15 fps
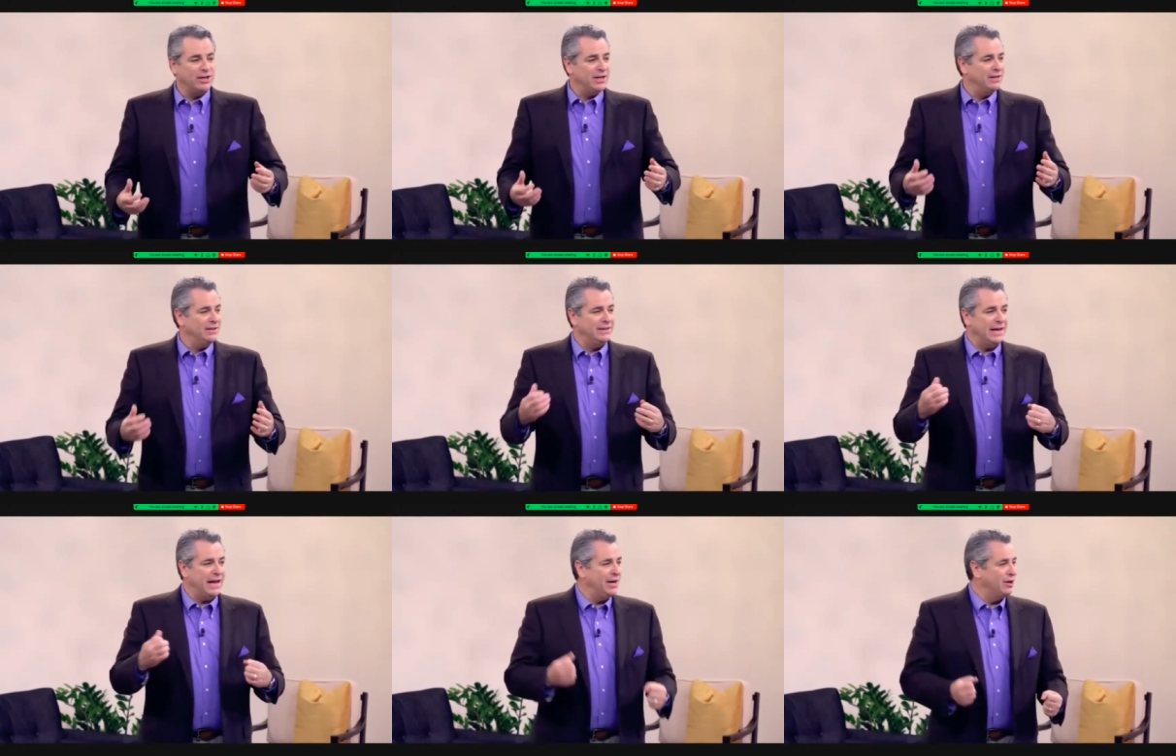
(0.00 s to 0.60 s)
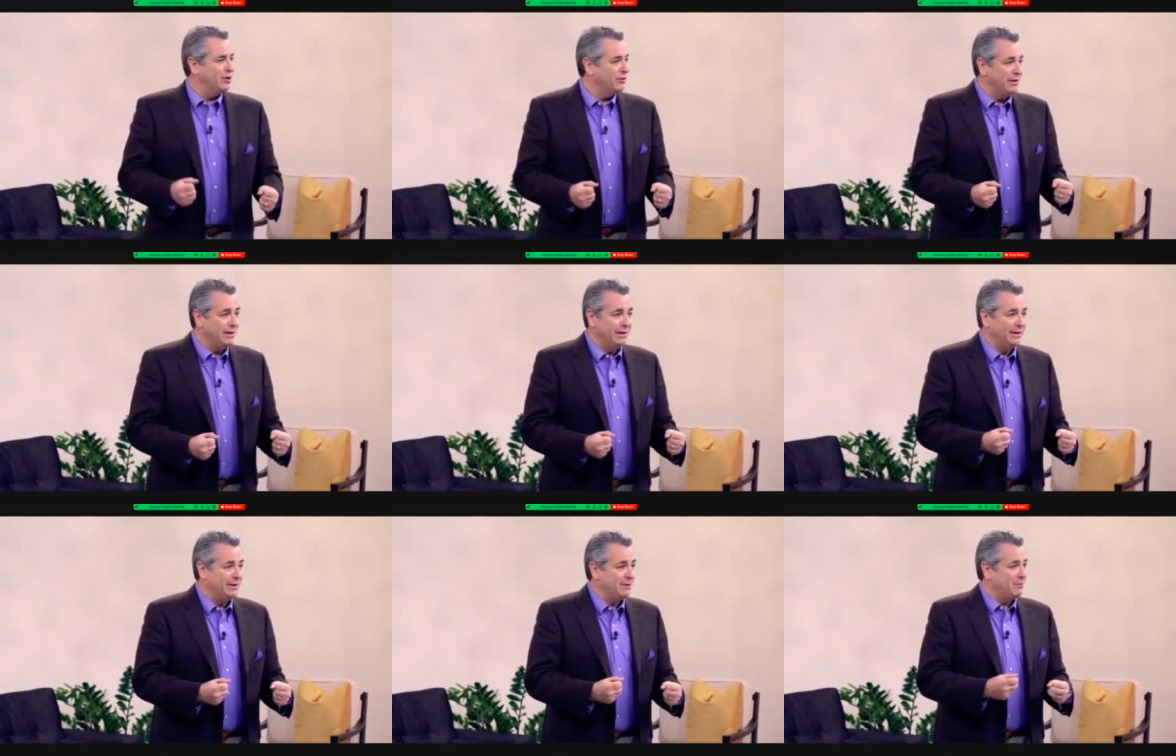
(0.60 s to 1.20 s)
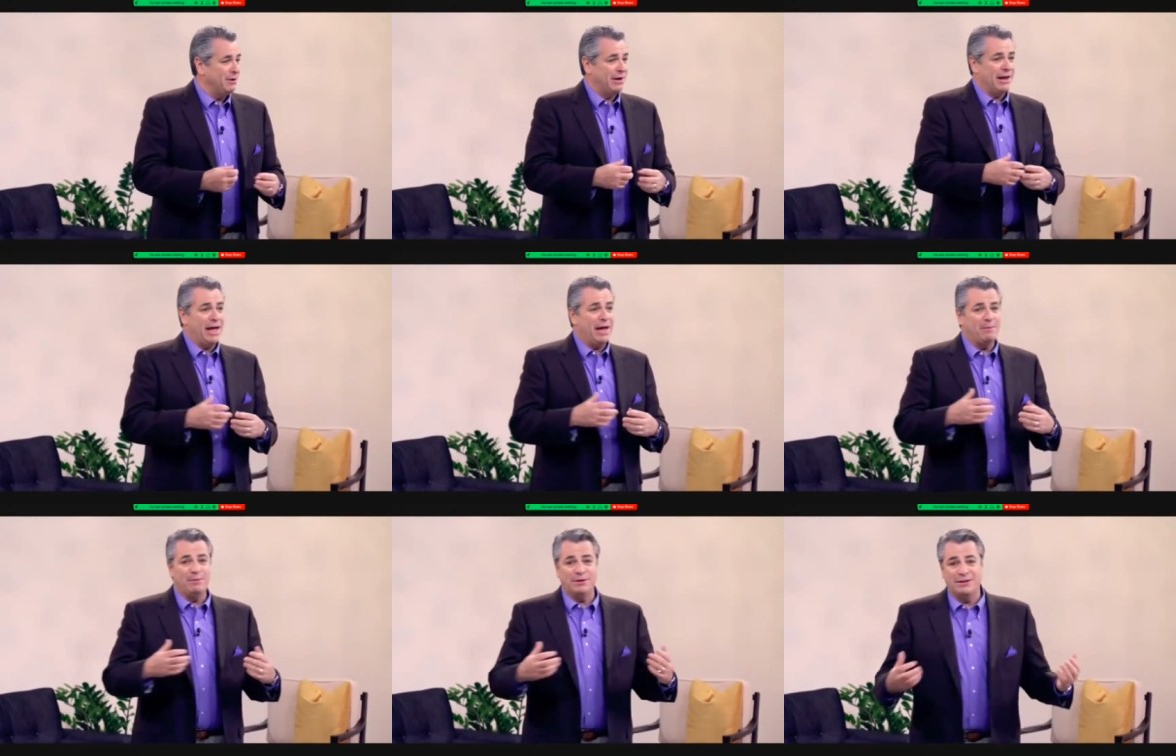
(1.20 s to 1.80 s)
I got gangrene. They were going
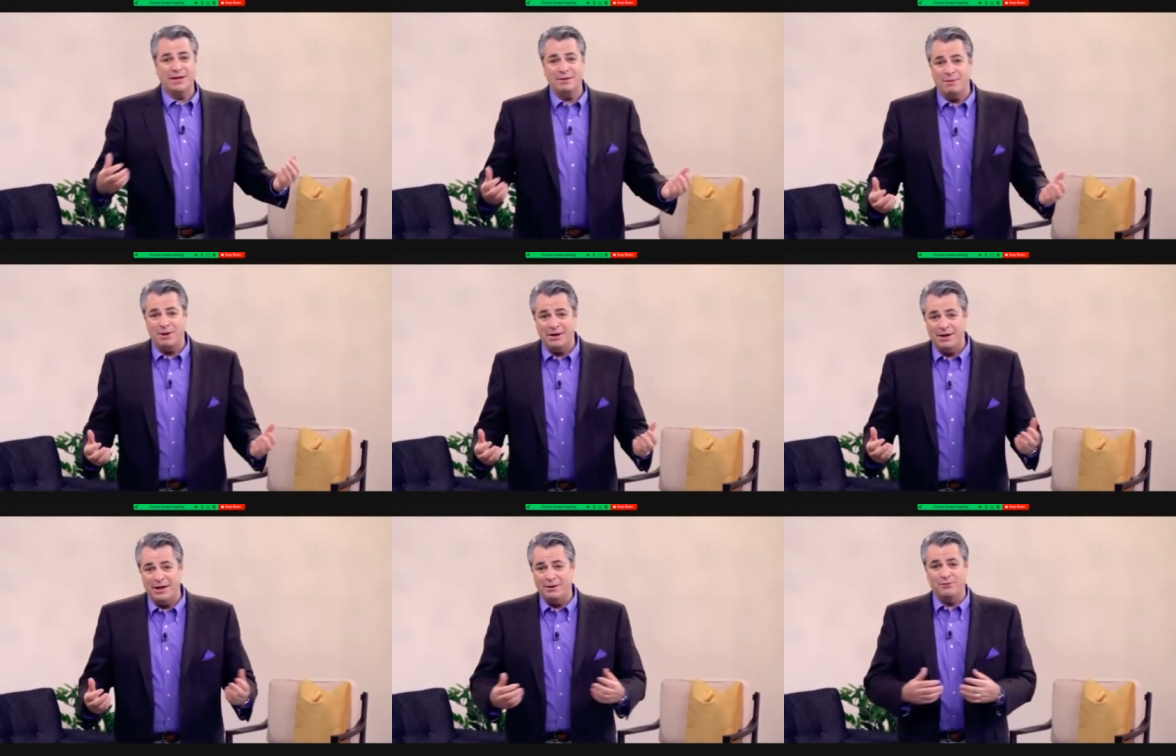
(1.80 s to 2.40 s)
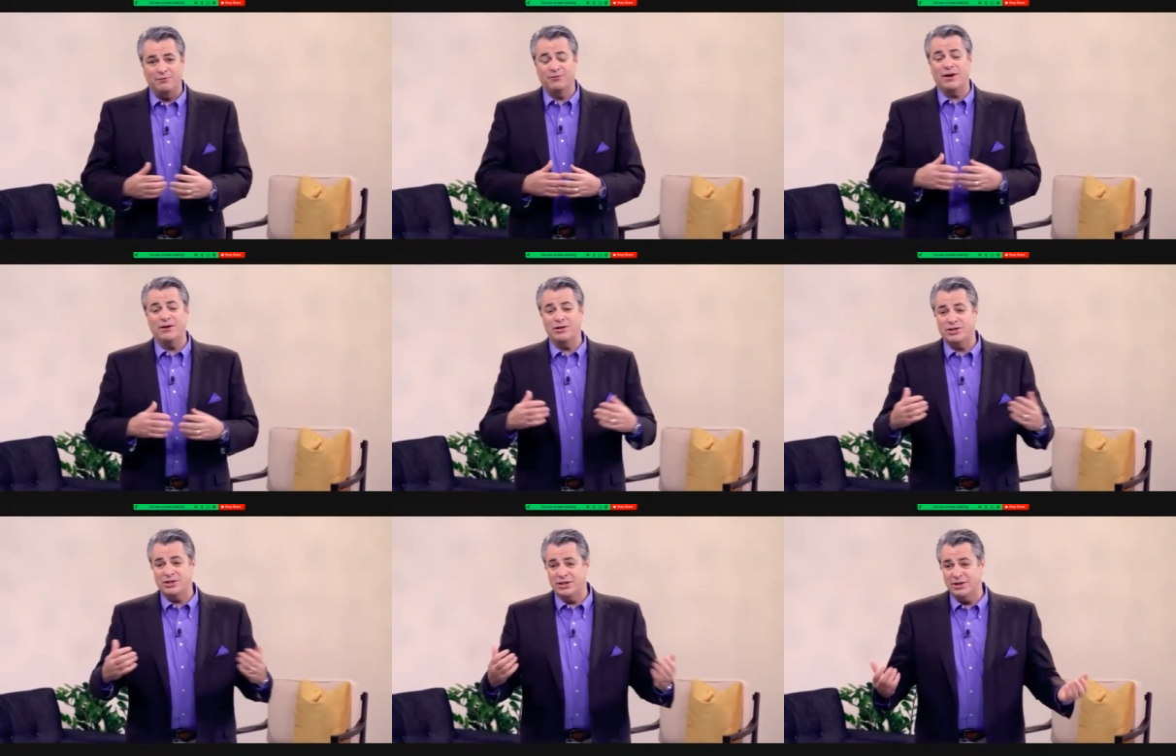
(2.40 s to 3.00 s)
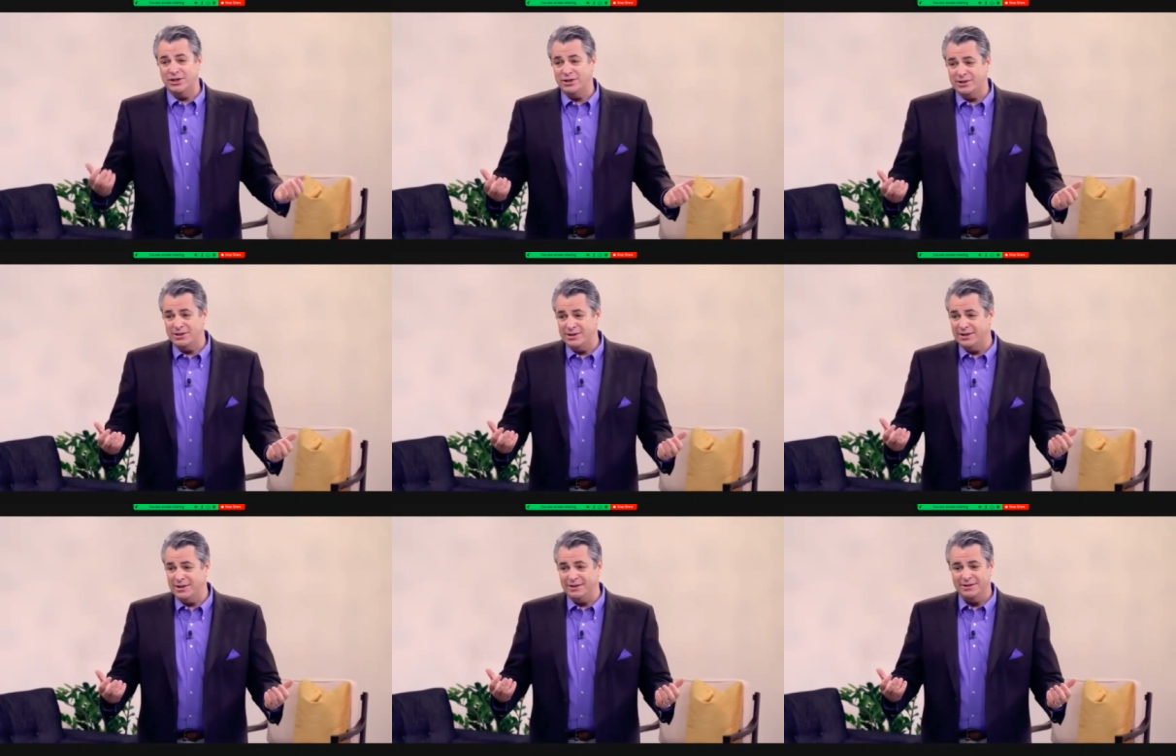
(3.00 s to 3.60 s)
to amputate my leg. It was a very serious
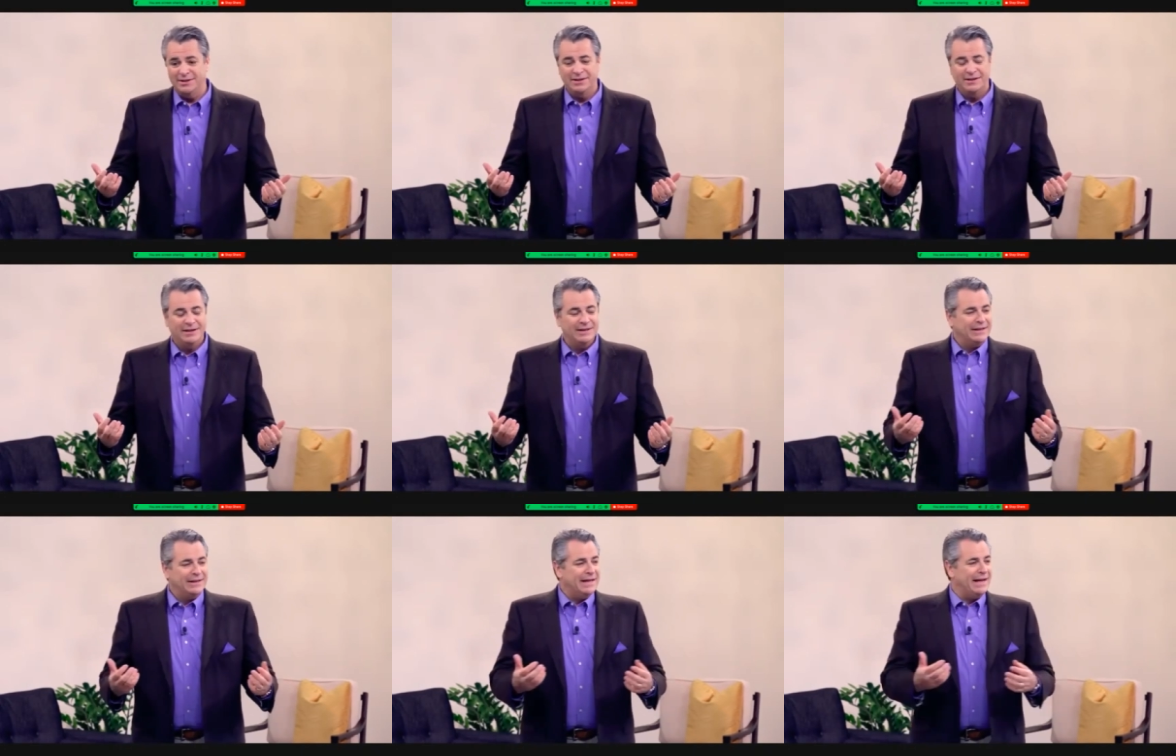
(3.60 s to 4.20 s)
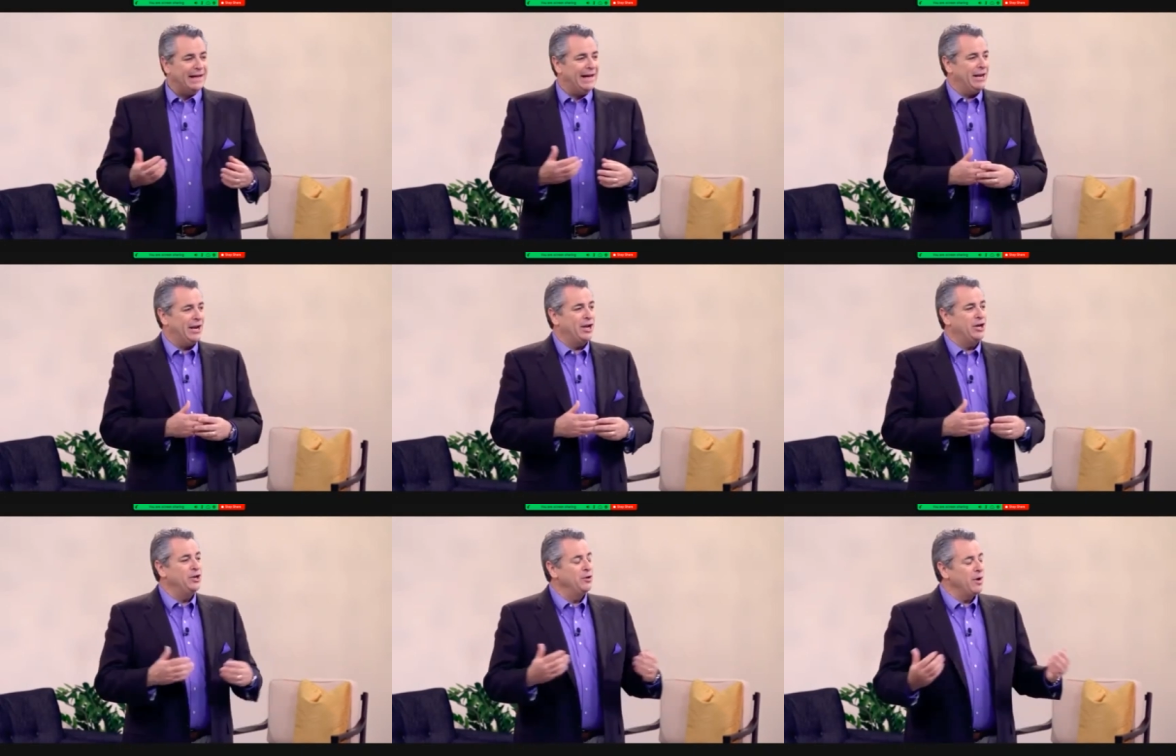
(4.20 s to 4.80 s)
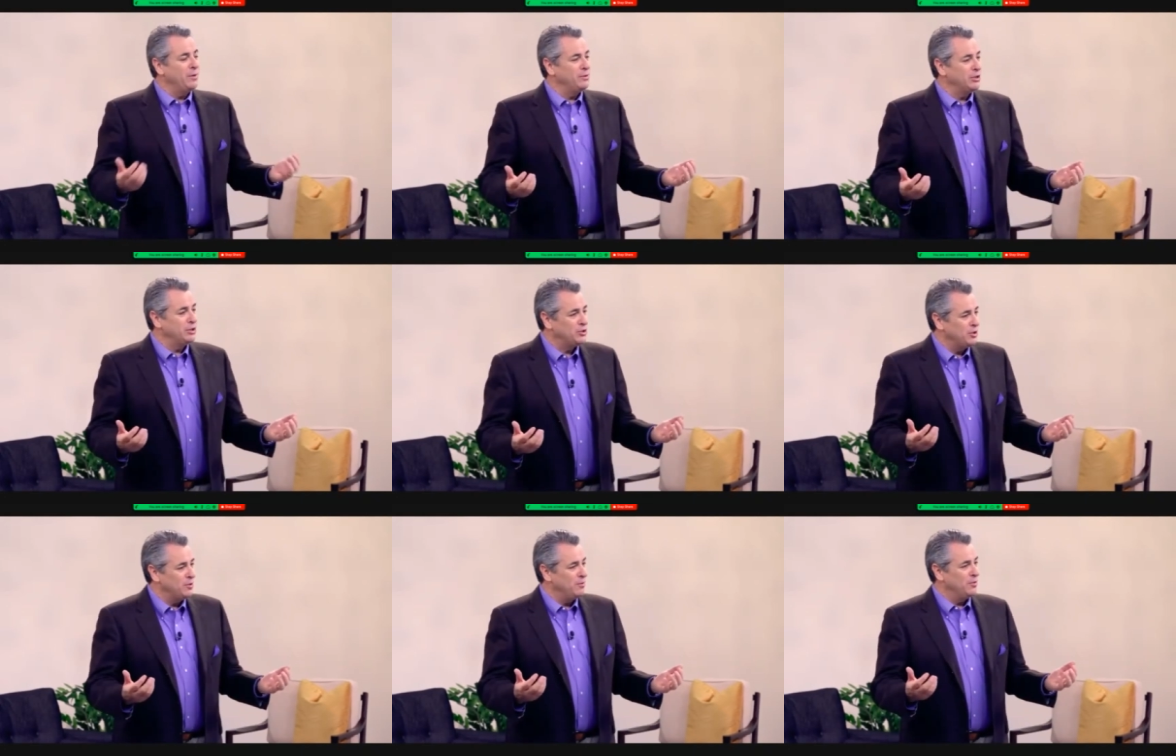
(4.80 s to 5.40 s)
deal. And I knew I was in
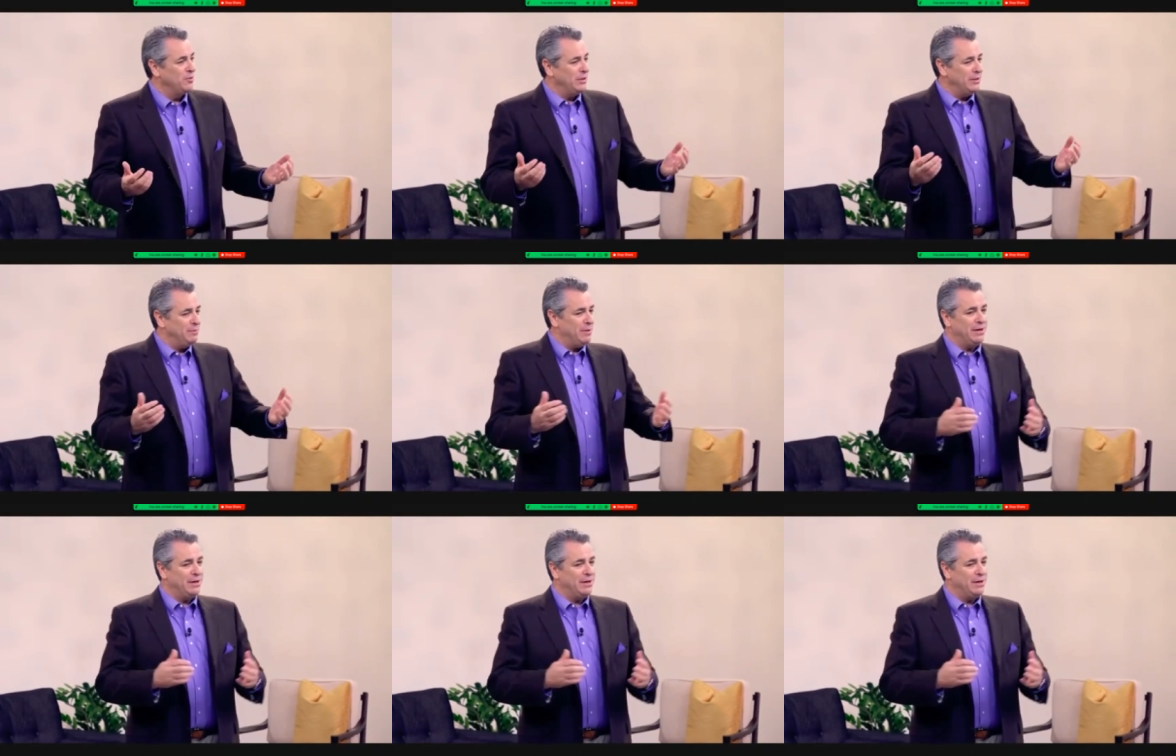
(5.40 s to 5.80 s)
trouble when the